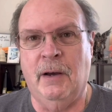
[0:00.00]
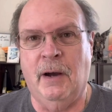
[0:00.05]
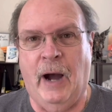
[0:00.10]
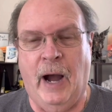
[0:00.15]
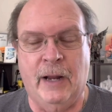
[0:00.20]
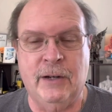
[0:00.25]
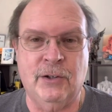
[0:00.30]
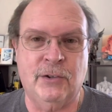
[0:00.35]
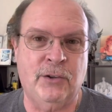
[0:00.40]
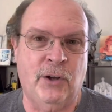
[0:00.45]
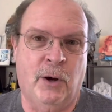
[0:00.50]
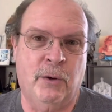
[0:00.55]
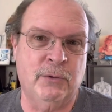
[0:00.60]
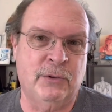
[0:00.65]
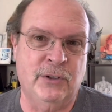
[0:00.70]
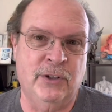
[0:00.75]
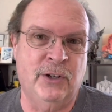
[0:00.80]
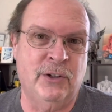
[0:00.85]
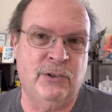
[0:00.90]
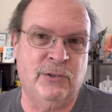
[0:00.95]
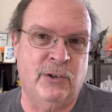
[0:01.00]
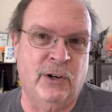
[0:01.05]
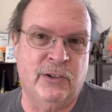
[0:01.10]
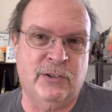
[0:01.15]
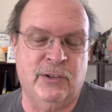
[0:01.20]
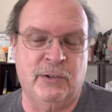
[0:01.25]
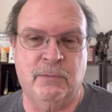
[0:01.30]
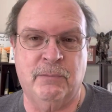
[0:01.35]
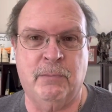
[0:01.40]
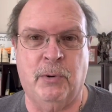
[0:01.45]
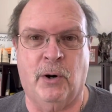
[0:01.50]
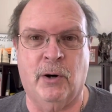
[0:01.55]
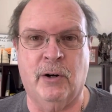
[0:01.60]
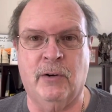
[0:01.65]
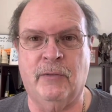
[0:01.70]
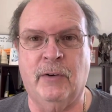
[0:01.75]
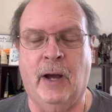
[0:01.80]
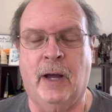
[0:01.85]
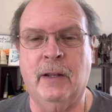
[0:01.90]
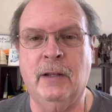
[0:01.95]
I just thought it was an interesting part of
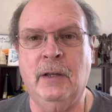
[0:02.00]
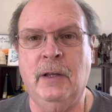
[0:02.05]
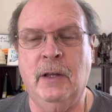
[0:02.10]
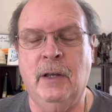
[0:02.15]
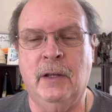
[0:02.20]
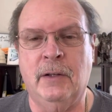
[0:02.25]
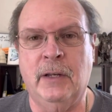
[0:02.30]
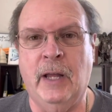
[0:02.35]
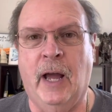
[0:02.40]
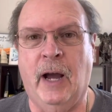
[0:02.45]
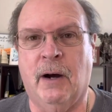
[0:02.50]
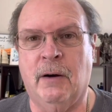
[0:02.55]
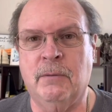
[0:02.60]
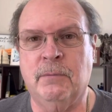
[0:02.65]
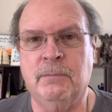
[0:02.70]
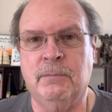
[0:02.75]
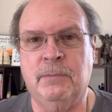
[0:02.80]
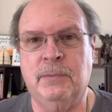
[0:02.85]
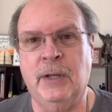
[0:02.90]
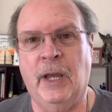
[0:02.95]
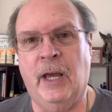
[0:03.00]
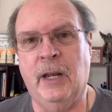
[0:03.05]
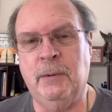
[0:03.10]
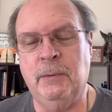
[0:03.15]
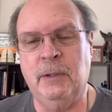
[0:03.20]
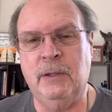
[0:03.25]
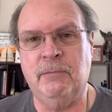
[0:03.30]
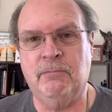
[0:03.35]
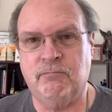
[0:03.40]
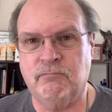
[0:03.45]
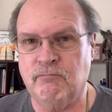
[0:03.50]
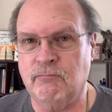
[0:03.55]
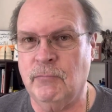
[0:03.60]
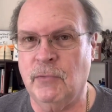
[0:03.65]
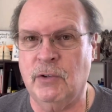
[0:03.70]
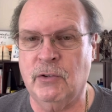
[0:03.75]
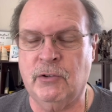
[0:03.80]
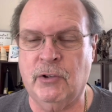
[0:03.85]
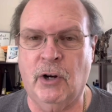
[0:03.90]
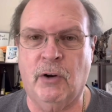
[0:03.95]
that. Now, Bieniemy
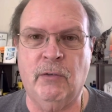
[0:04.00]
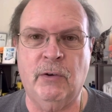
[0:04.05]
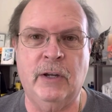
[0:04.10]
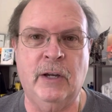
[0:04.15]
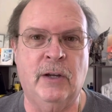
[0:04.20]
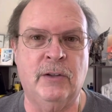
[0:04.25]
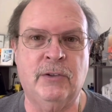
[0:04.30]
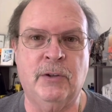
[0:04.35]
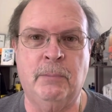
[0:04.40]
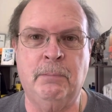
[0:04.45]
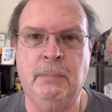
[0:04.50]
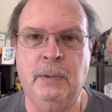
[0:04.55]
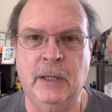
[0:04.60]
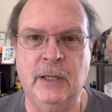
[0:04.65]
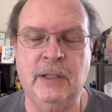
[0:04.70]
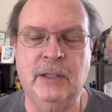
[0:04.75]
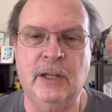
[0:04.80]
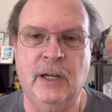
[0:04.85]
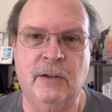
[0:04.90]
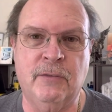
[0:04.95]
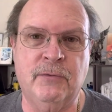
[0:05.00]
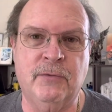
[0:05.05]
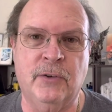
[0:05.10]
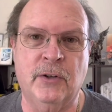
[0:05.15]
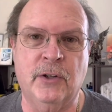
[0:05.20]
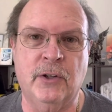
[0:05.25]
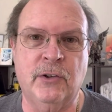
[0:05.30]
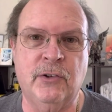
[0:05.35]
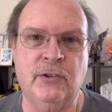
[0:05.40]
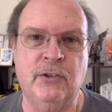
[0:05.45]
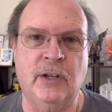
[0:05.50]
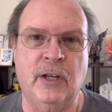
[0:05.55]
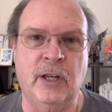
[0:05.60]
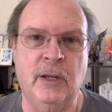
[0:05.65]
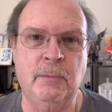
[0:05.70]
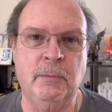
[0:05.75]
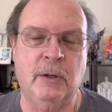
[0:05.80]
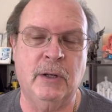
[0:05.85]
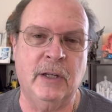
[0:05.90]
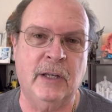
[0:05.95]
certainly has a big get for this
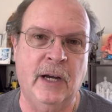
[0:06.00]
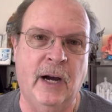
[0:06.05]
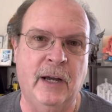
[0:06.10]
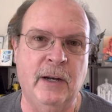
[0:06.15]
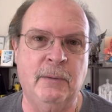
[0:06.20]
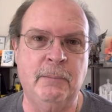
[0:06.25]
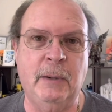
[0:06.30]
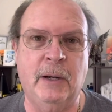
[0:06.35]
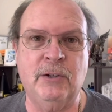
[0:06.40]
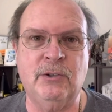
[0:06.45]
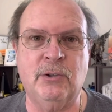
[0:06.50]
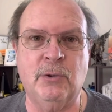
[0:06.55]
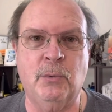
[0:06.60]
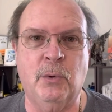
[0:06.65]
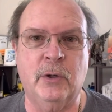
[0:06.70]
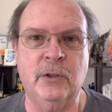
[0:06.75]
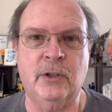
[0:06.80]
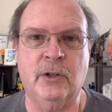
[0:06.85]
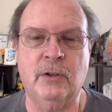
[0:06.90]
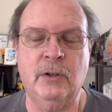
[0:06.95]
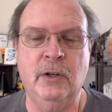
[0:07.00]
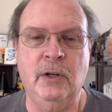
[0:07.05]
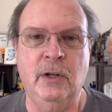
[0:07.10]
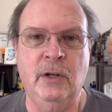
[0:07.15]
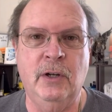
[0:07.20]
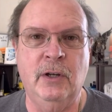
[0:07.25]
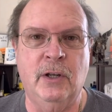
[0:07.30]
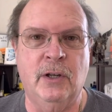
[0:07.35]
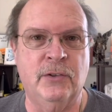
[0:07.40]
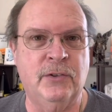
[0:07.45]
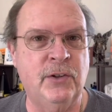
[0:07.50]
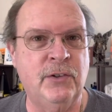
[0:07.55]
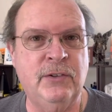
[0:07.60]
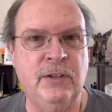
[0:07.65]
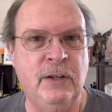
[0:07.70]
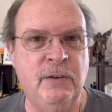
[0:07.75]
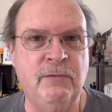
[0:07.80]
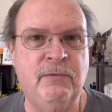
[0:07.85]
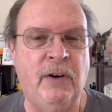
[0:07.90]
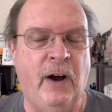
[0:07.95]
team, and it kind of makes you wonder, is this
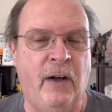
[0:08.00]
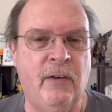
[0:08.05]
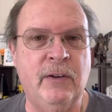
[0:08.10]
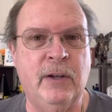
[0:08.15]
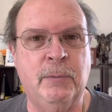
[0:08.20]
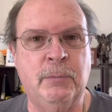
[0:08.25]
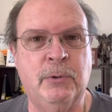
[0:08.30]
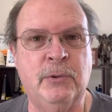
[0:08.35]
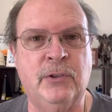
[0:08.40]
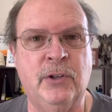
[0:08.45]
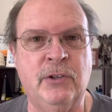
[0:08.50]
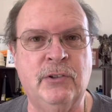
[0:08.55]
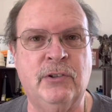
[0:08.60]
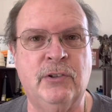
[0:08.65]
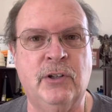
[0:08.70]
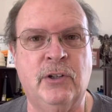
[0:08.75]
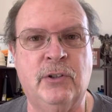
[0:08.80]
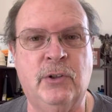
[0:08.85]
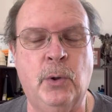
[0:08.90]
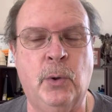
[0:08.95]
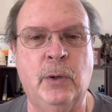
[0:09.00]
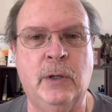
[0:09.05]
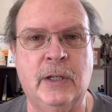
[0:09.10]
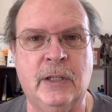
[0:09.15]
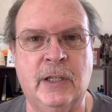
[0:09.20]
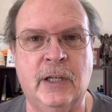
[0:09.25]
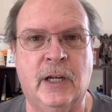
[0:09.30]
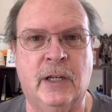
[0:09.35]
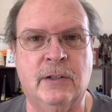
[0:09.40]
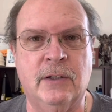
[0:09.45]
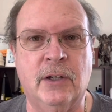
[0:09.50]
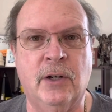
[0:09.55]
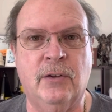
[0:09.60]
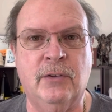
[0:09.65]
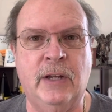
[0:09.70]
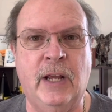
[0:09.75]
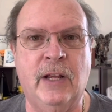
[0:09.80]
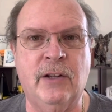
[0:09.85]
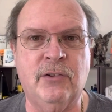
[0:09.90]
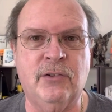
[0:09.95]
team finally in position to do it again? You know,
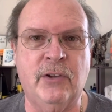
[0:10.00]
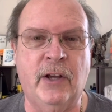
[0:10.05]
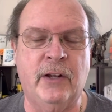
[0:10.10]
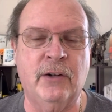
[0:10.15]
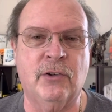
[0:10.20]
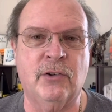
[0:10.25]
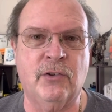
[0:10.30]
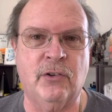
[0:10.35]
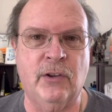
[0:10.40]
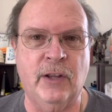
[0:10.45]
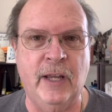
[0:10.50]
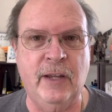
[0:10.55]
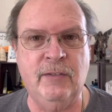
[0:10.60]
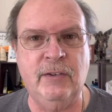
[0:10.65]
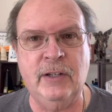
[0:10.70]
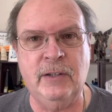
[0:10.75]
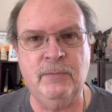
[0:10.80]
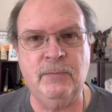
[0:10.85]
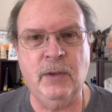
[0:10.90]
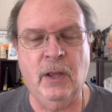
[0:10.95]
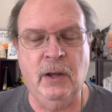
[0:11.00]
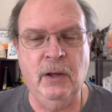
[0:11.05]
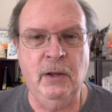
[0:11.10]
Dan Snyder's leaving.